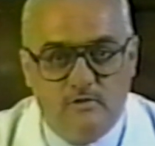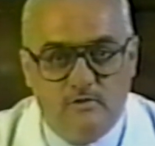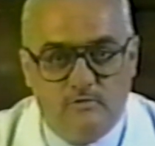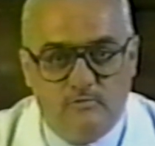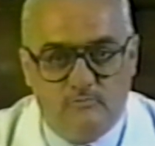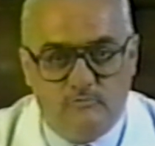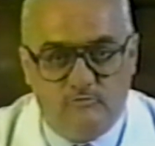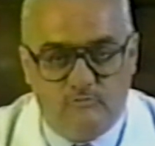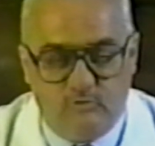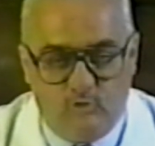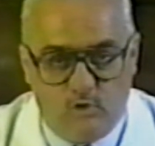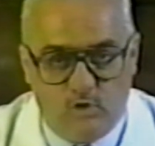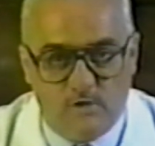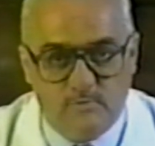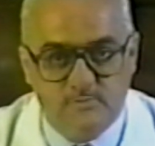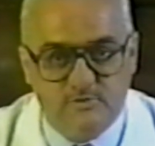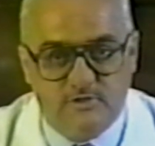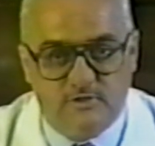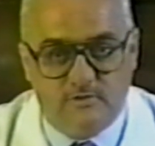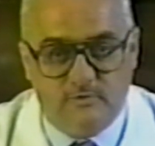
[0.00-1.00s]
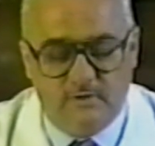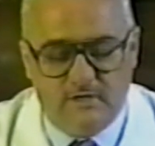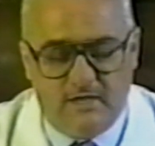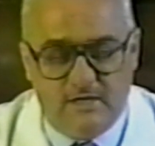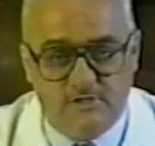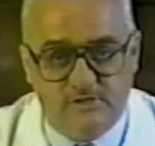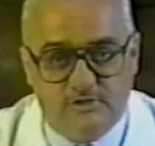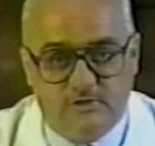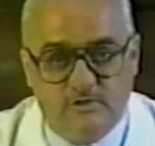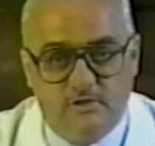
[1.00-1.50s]
forms of
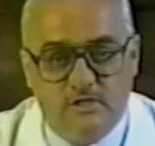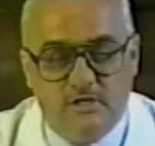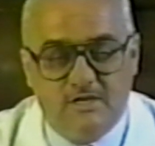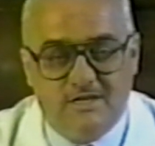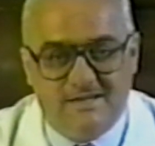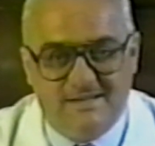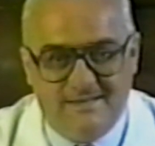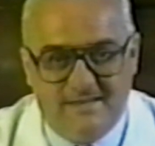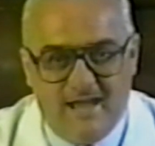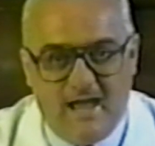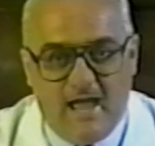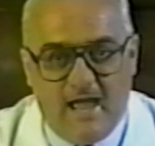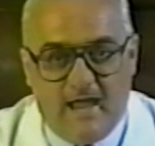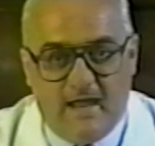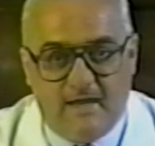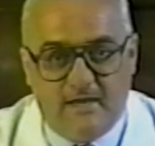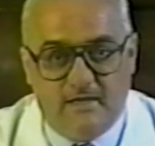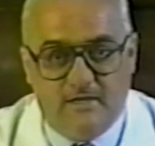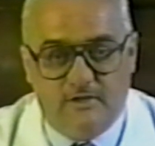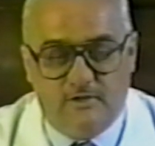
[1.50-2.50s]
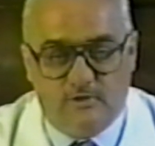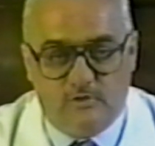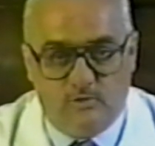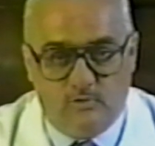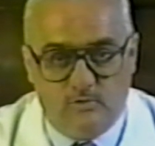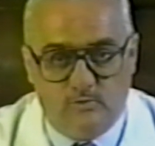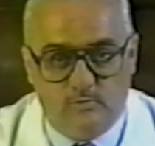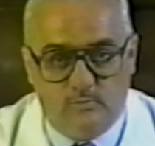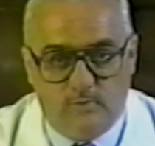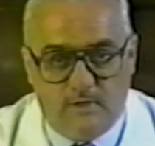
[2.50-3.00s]
creation die in their
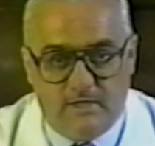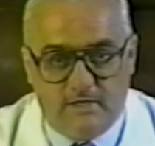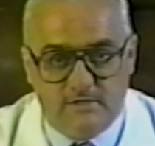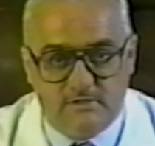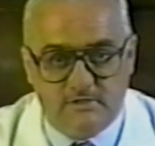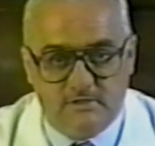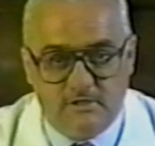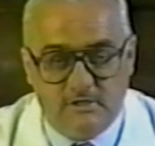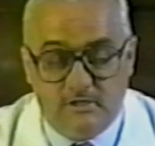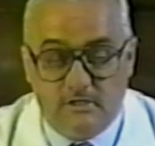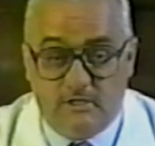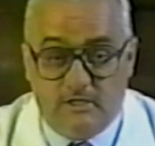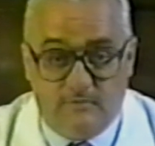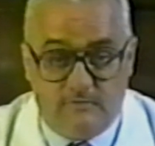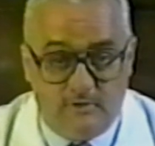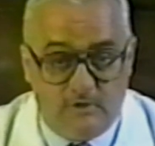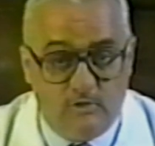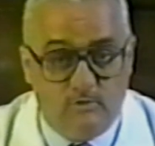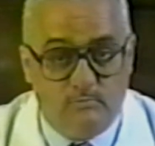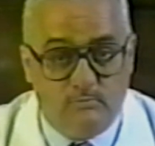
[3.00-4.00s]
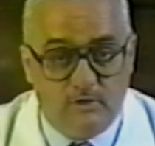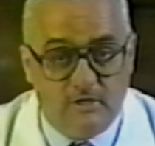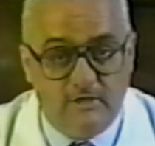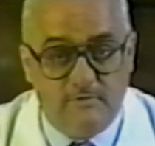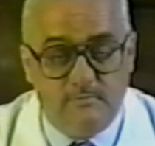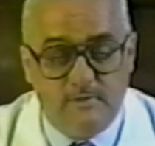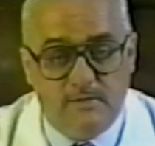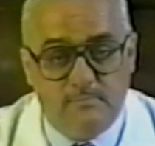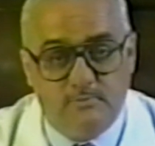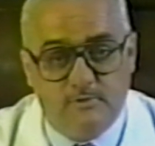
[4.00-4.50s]
own waste. If you don't believe
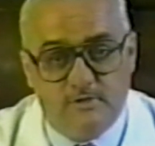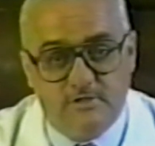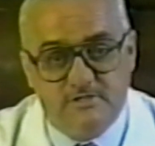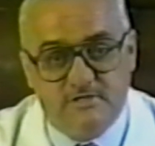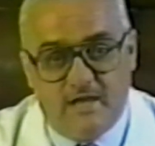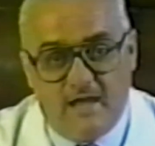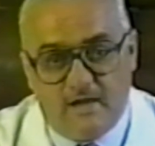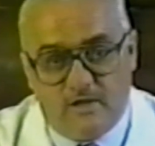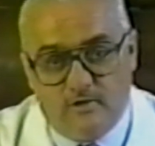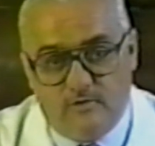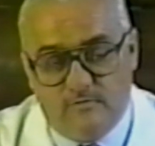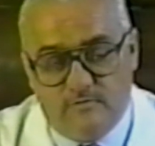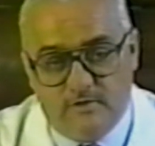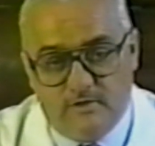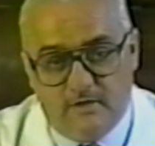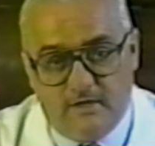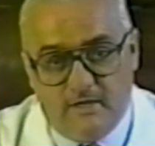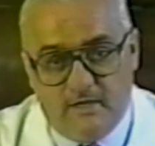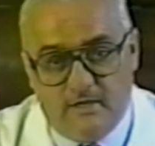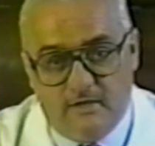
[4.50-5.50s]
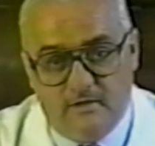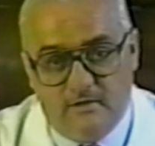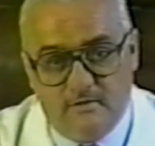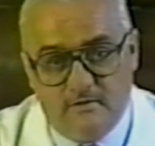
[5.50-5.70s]
me, put a sack over your head.